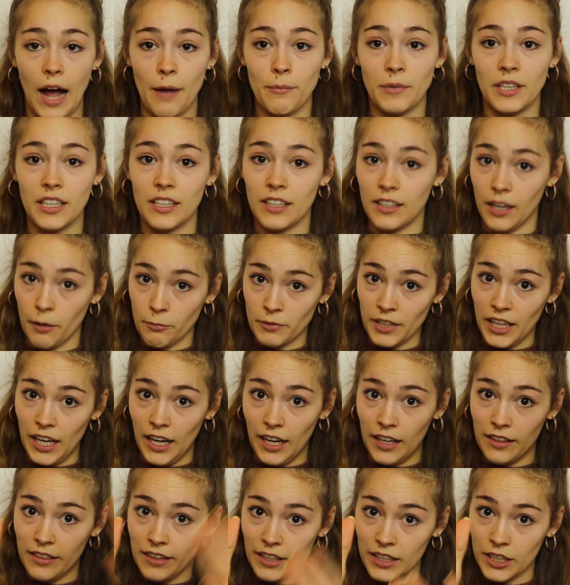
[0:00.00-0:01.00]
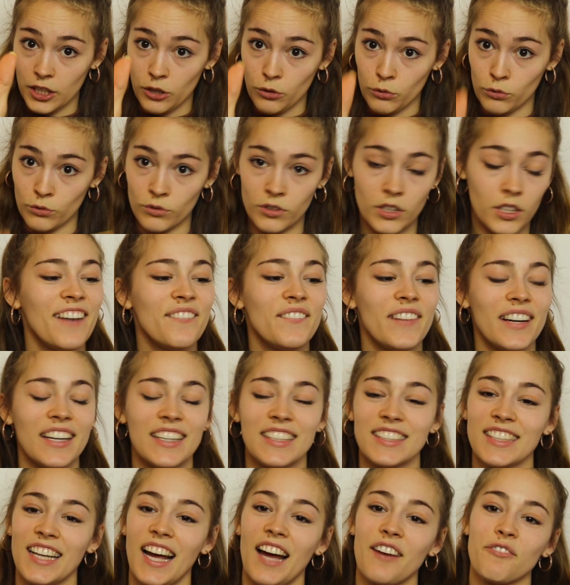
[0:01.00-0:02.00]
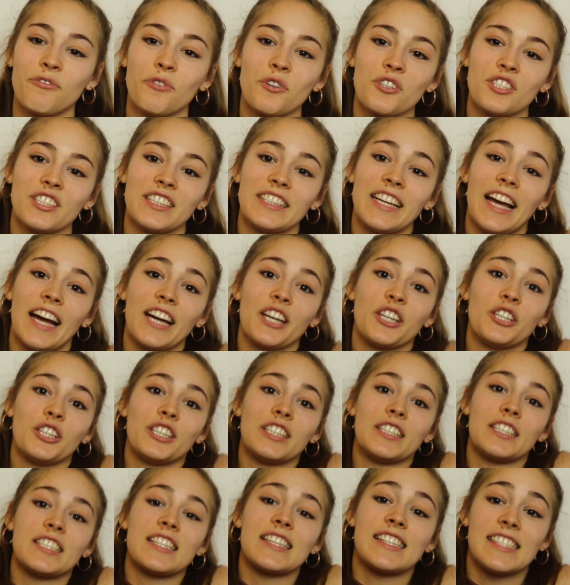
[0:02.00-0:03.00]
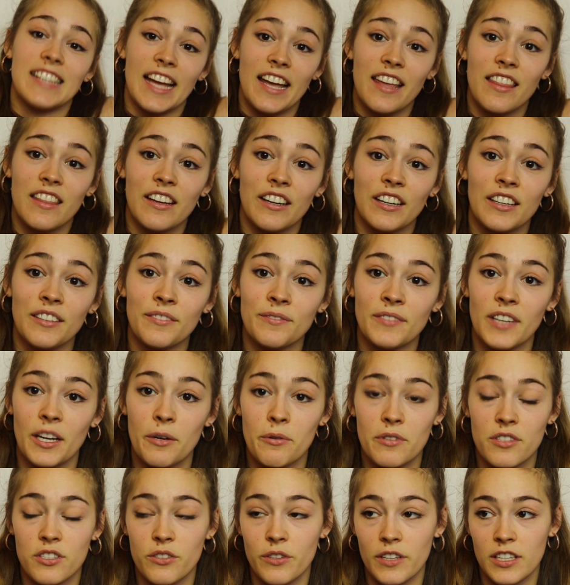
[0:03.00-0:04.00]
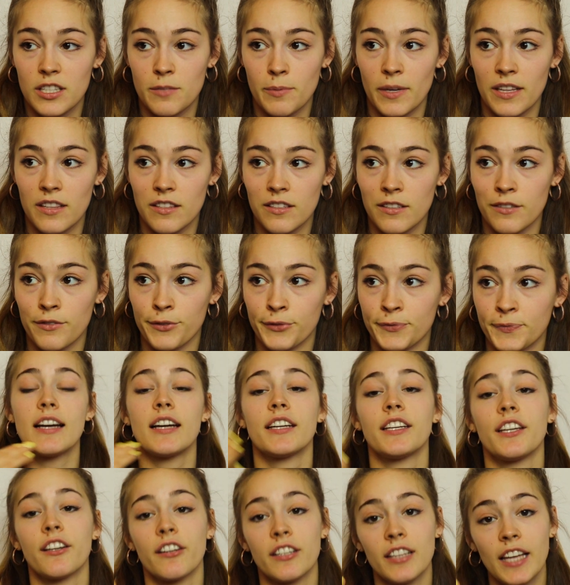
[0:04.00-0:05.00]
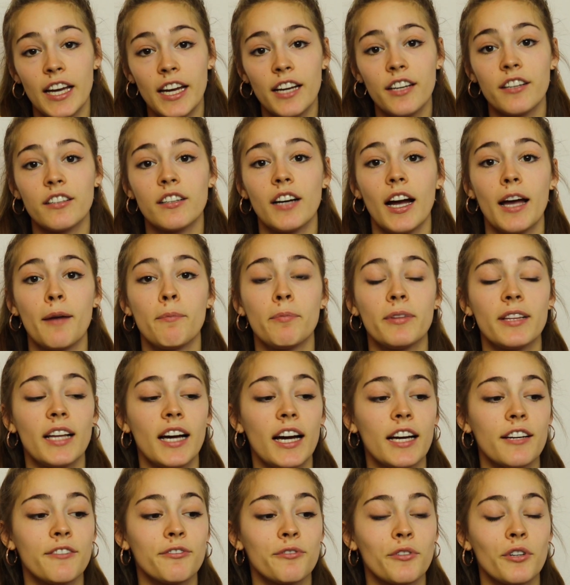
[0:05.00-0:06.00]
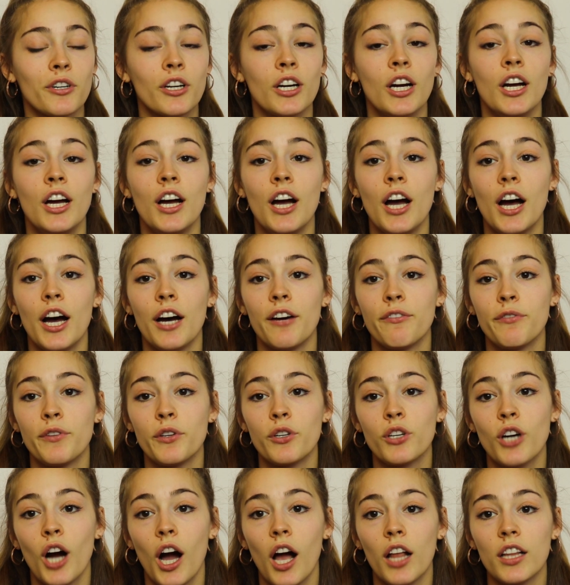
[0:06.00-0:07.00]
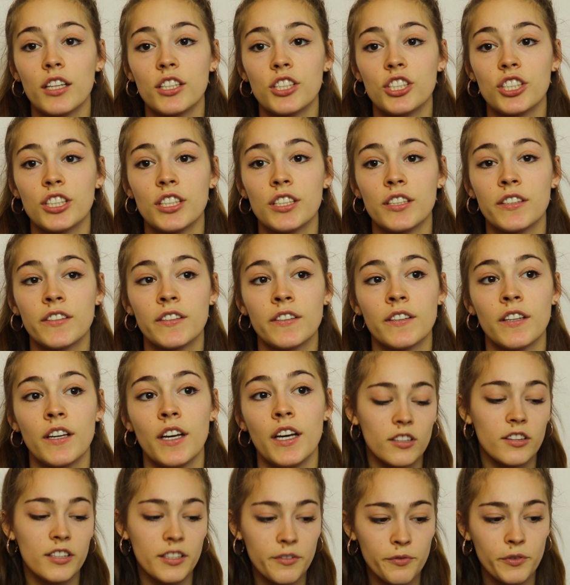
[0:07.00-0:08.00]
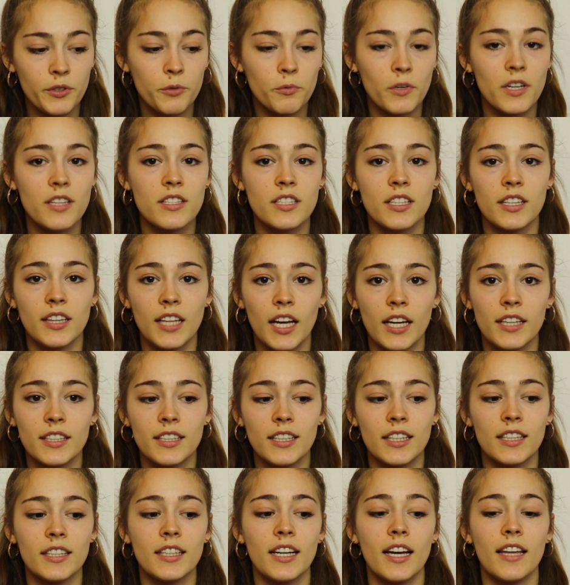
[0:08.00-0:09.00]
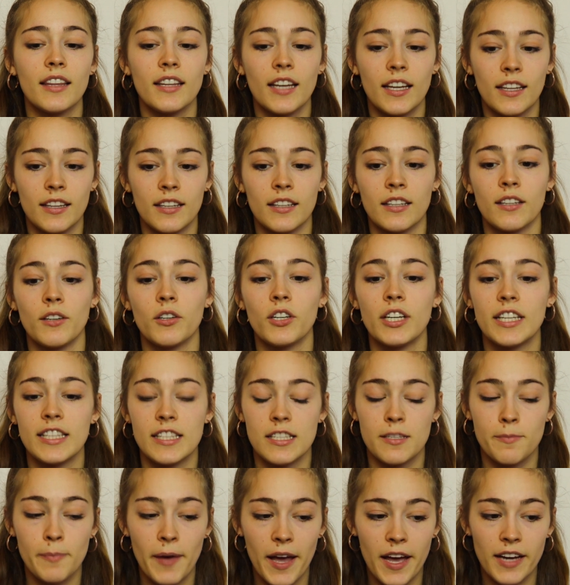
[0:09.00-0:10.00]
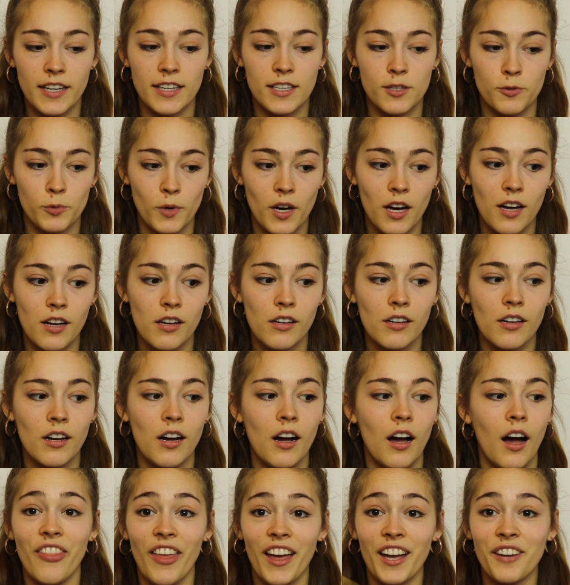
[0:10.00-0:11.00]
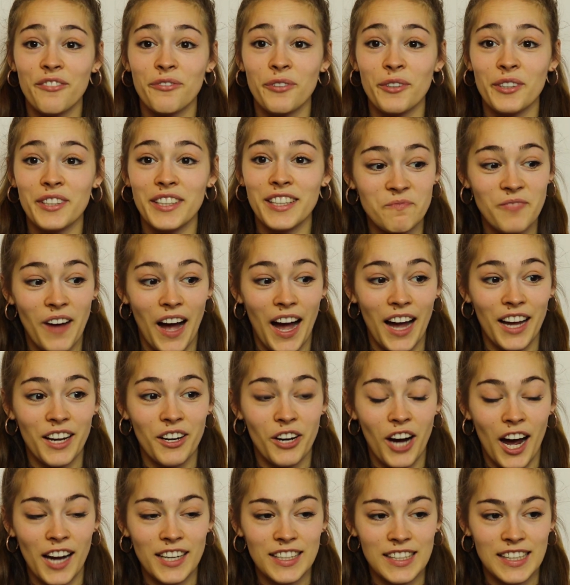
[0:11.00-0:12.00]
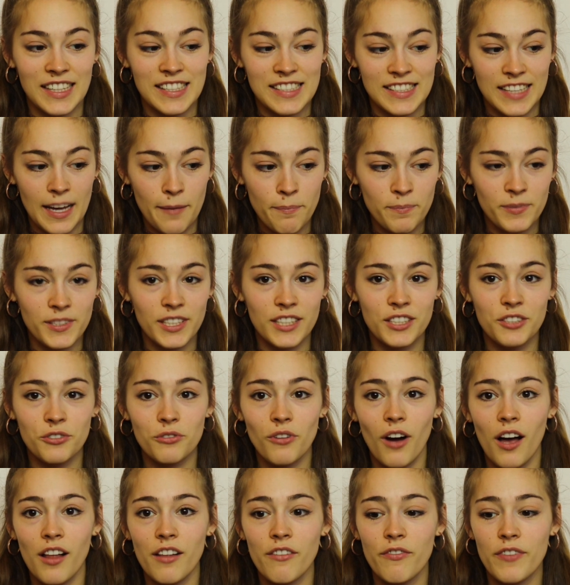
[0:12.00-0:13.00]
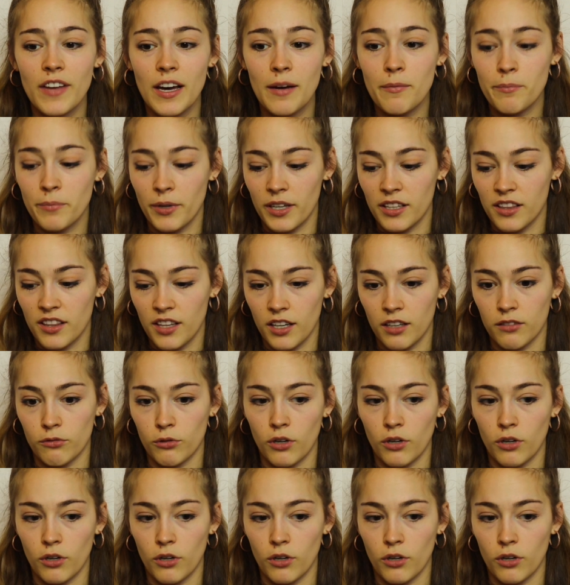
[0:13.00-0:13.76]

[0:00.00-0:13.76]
I mean, I'm glad, thank you. But unfortunately, I couldn't stay there. It was too expensive. A year later, I applied for a few colleges, different ones in London and then in Spain as well. Thankfully, I got accepted to all of them, but they